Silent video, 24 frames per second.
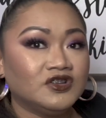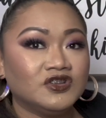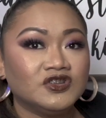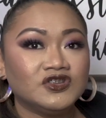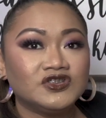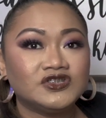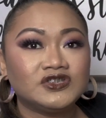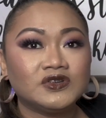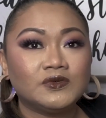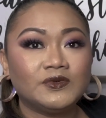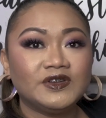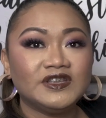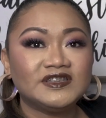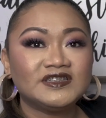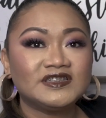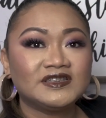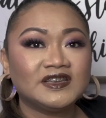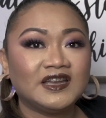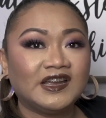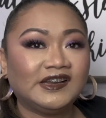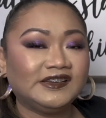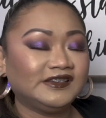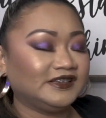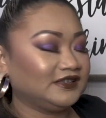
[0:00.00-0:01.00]
so it's
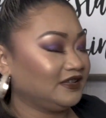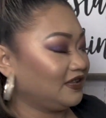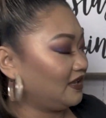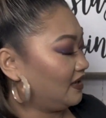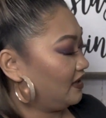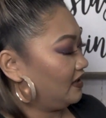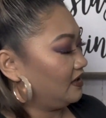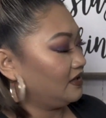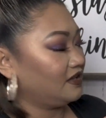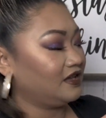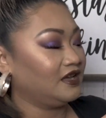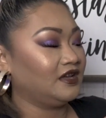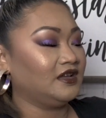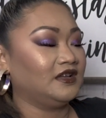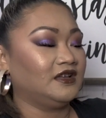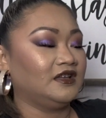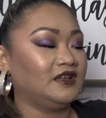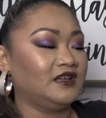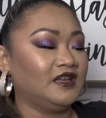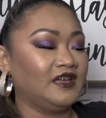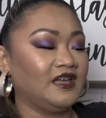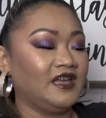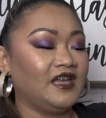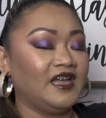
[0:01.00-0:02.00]
kind of like
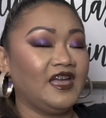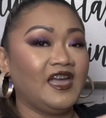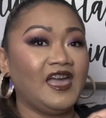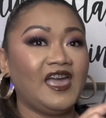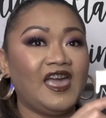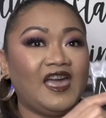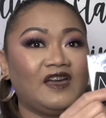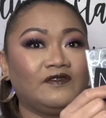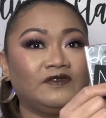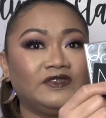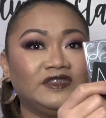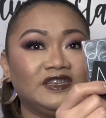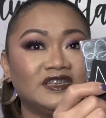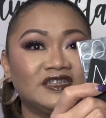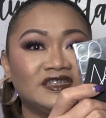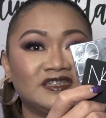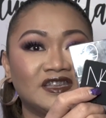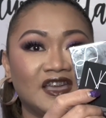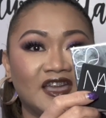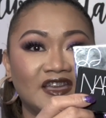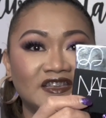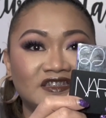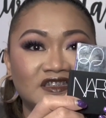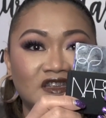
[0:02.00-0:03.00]
half the
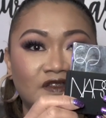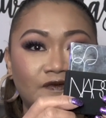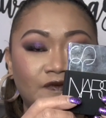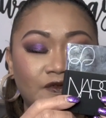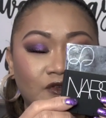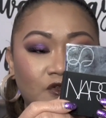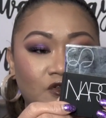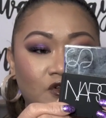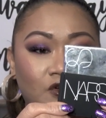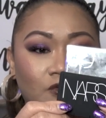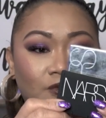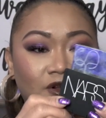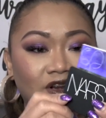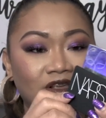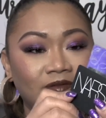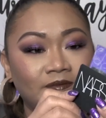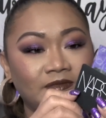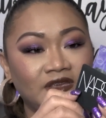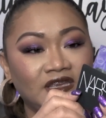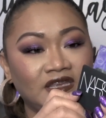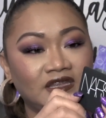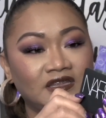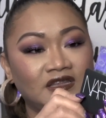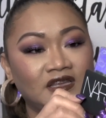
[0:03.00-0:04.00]
size, if you know what I
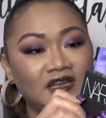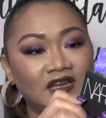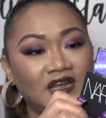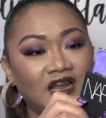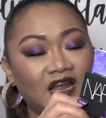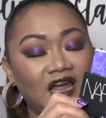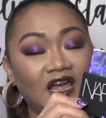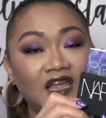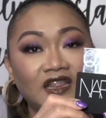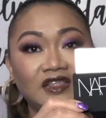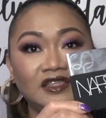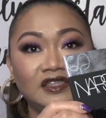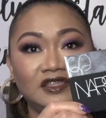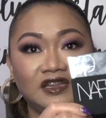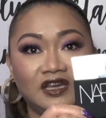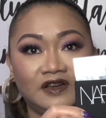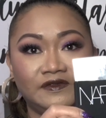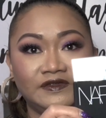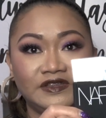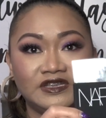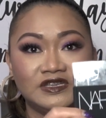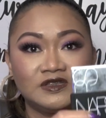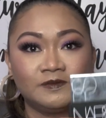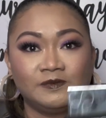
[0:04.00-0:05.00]
mean. I
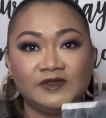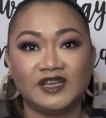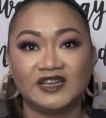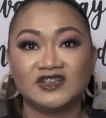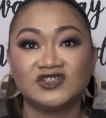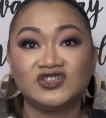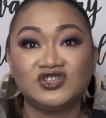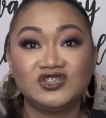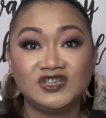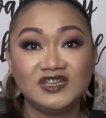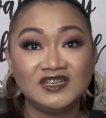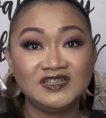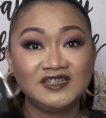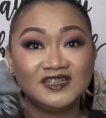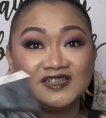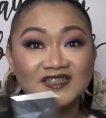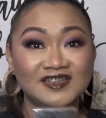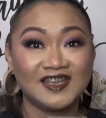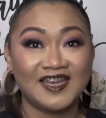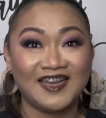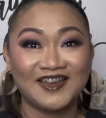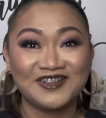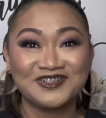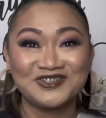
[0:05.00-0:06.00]
love this blush. This
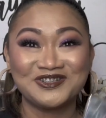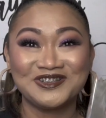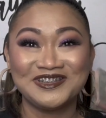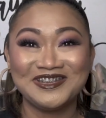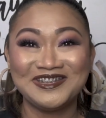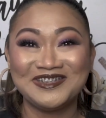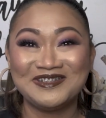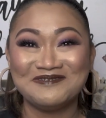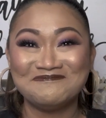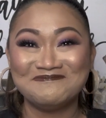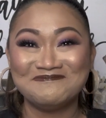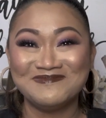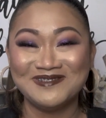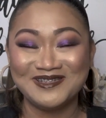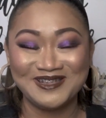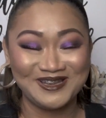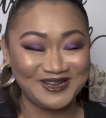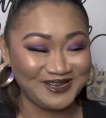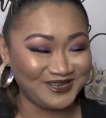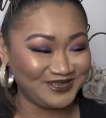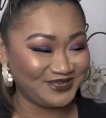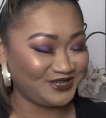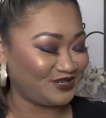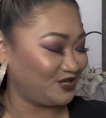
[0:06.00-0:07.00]
is actually the
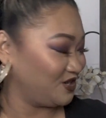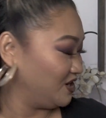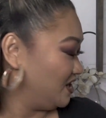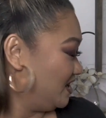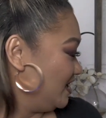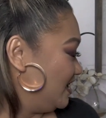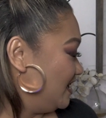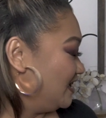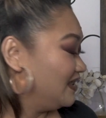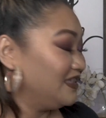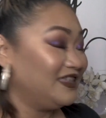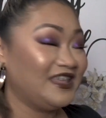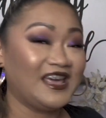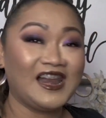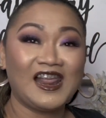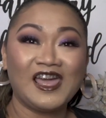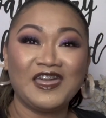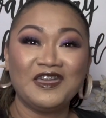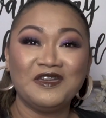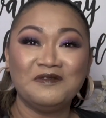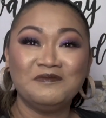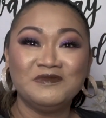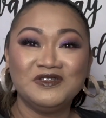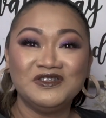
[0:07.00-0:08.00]
blush that I
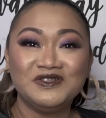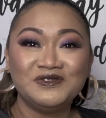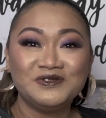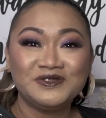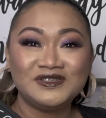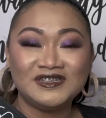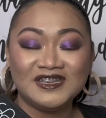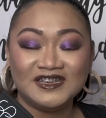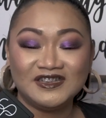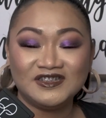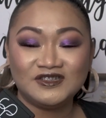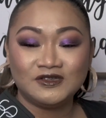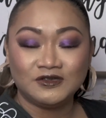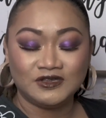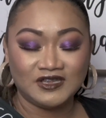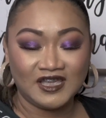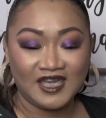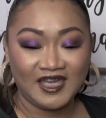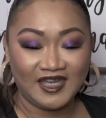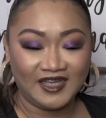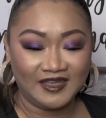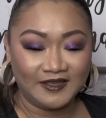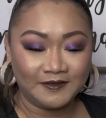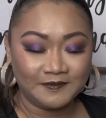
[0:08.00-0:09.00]
am using
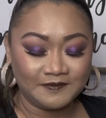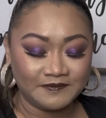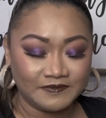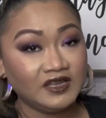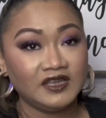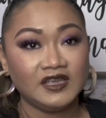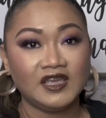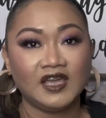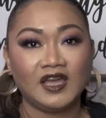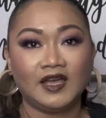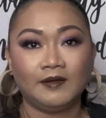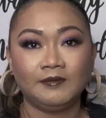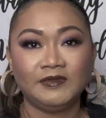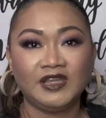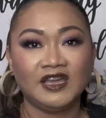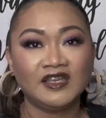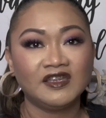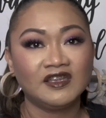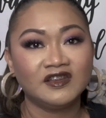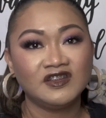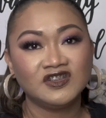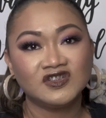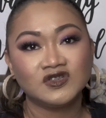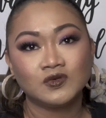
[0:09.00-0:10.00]
today. Yeah, I'm not
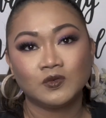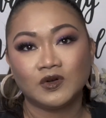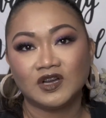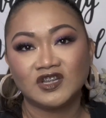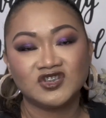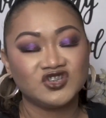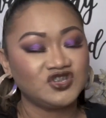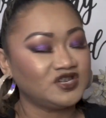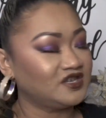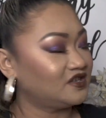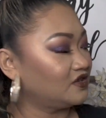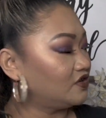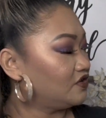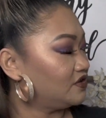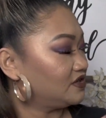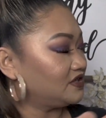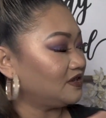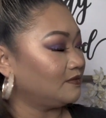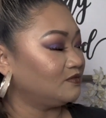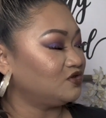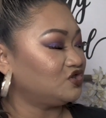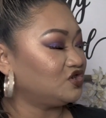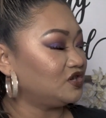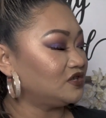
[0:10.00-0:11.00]
gonna swatch it because
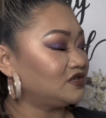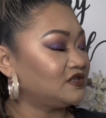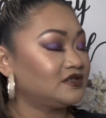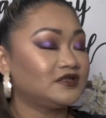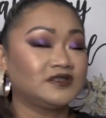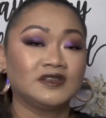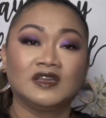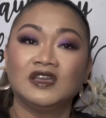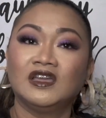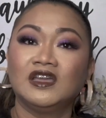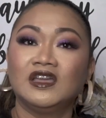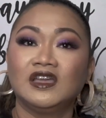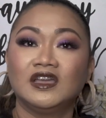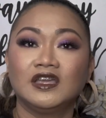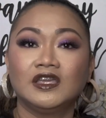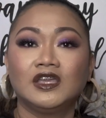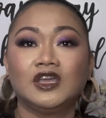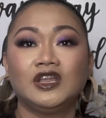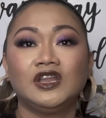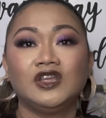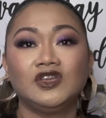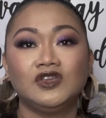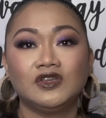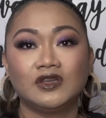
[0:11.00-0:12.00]
I'm just
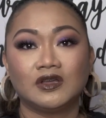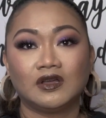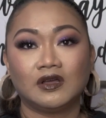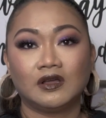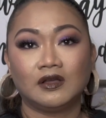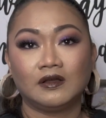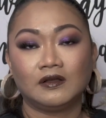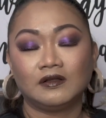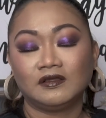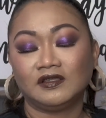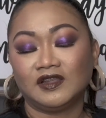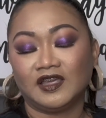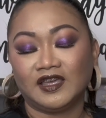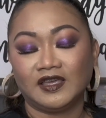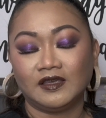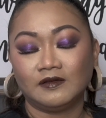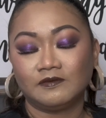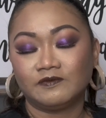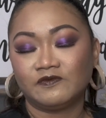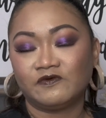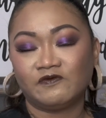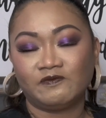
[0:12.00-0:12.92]
gonna like